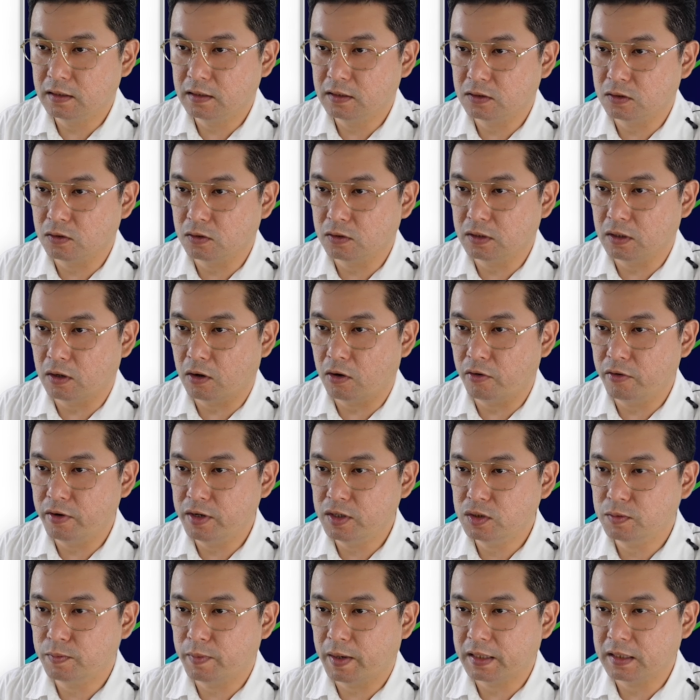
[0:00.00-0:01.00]
So the
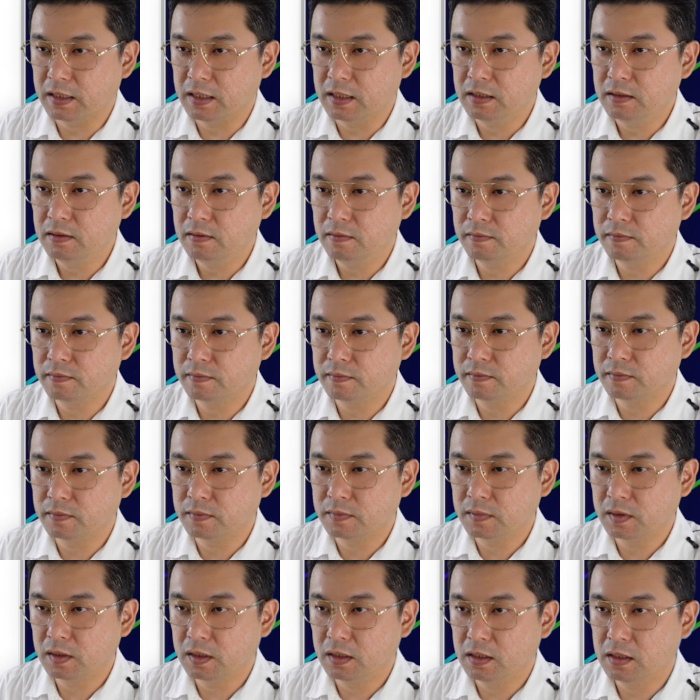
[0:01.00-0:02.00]
orange button,
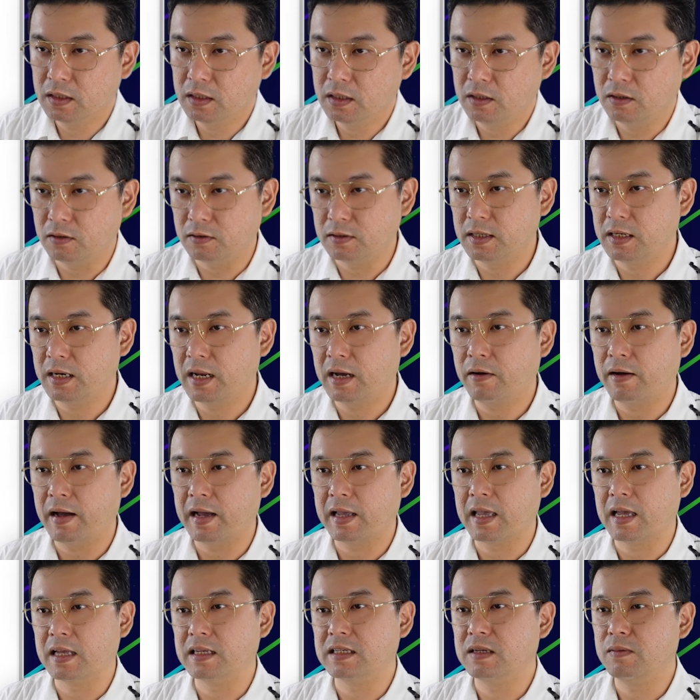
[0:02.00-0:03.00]
you see now I
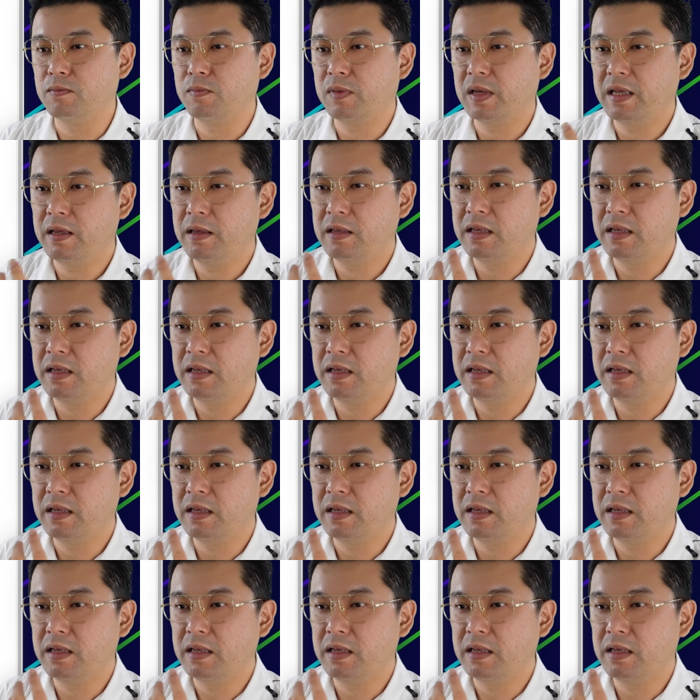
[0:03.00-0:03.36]
can simply